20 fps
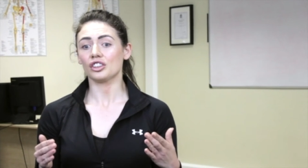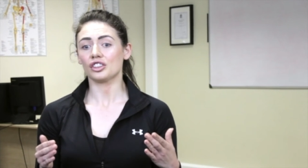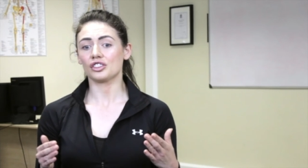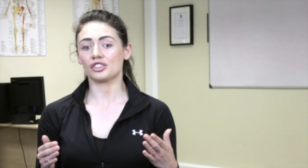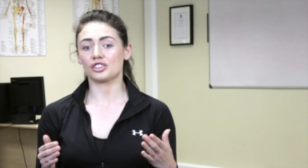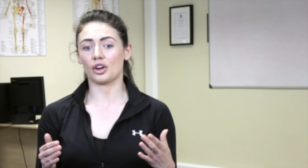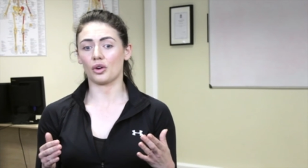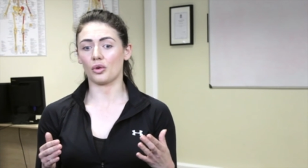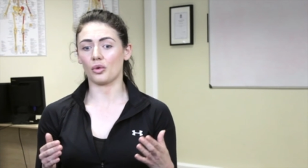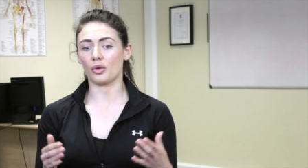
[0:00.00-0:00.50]

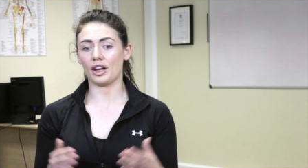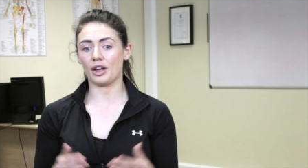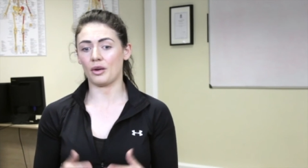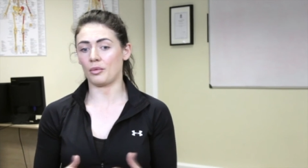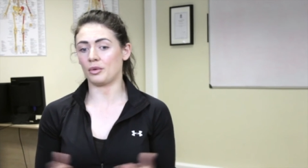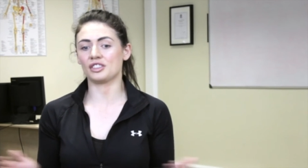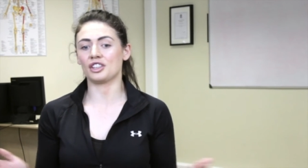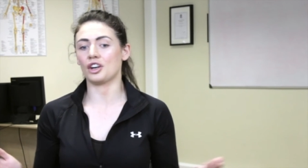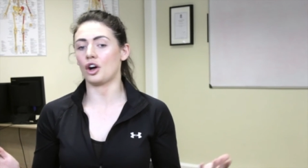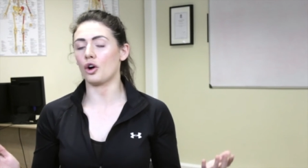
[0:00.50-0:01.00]
So
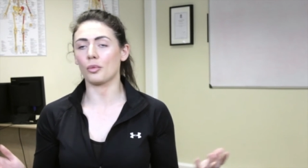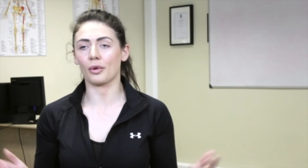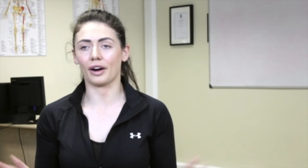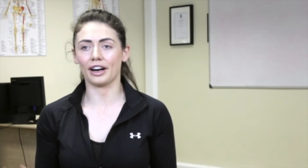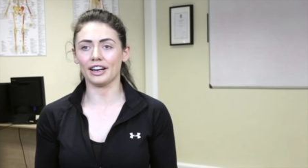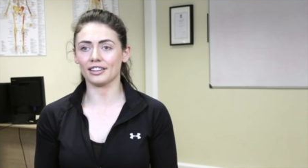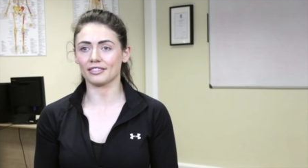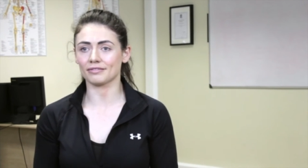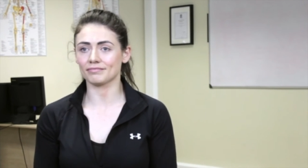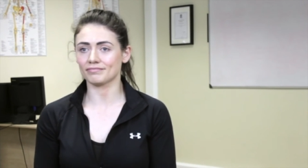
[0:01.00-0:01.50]
it was
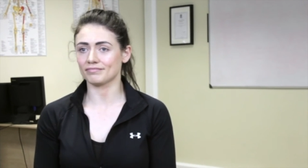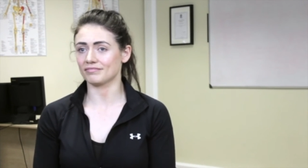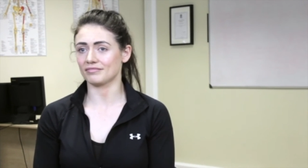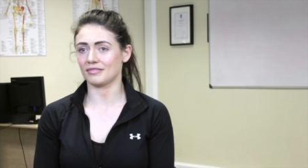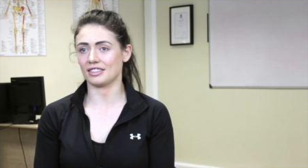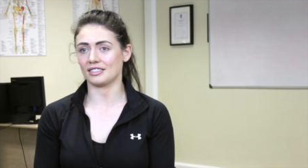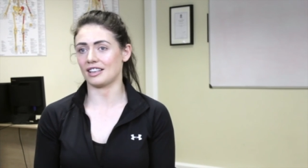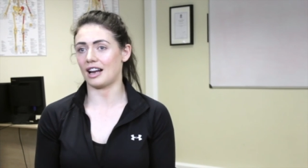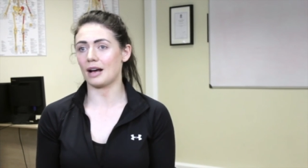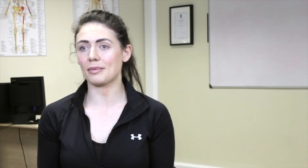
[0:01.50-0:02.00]
no-brainer.
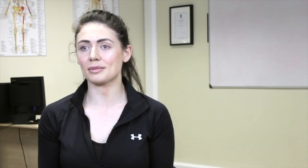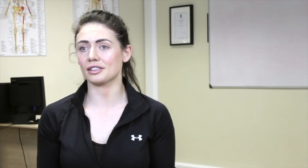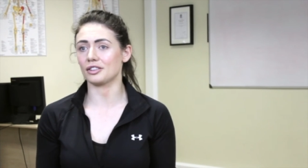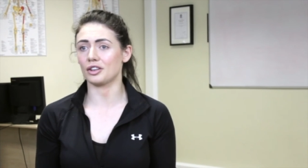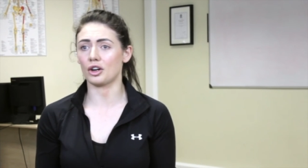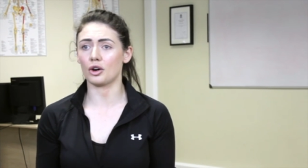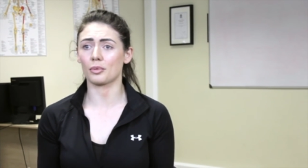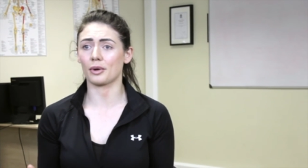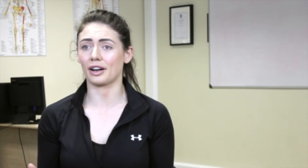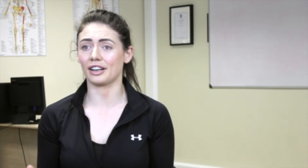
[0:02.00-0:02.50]
It was an
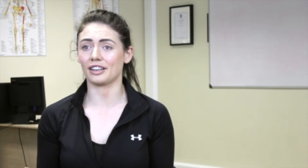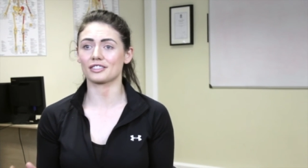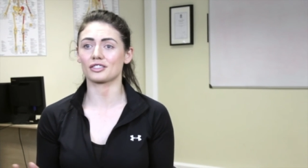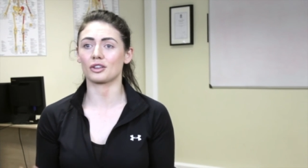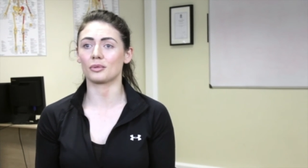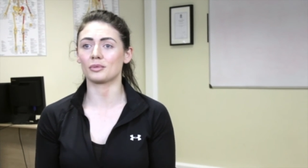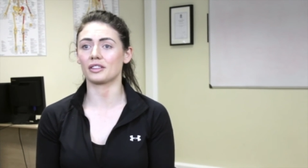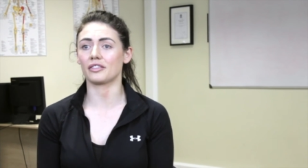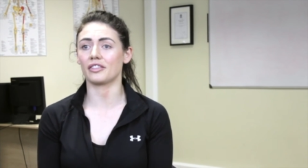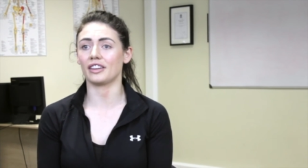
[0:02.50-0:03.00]
absolute no-brainer
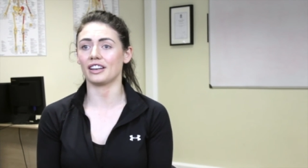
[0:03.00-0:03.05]
to come to the